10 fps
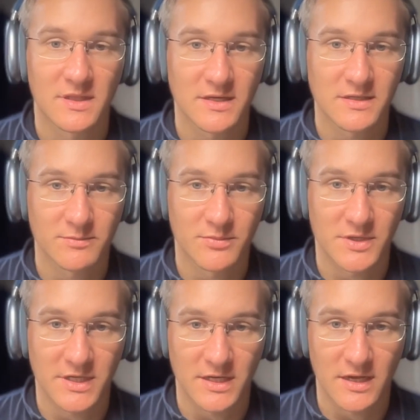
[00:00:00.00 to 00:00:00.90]
then this
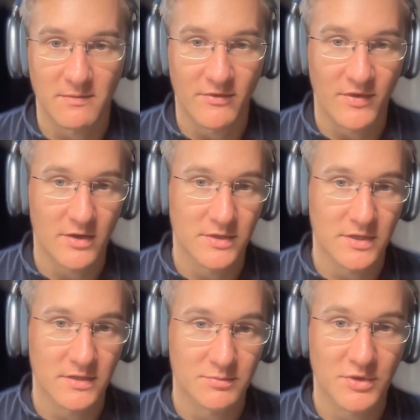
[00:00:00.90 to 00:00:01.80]
project came around.
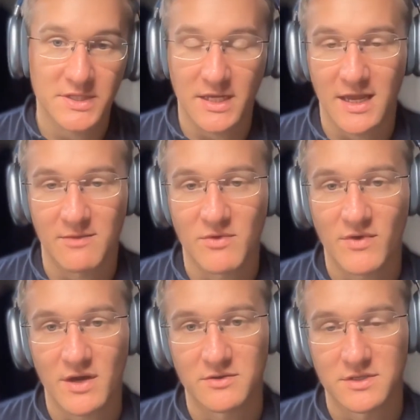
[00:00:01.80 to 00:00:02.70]
This project came
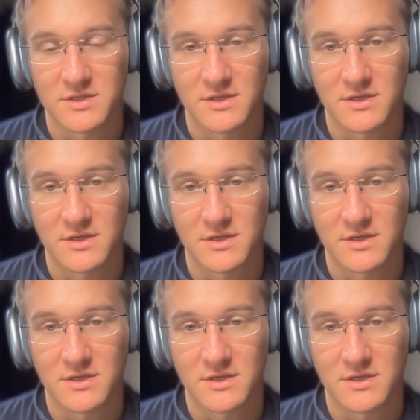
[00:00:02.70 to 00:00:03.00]
around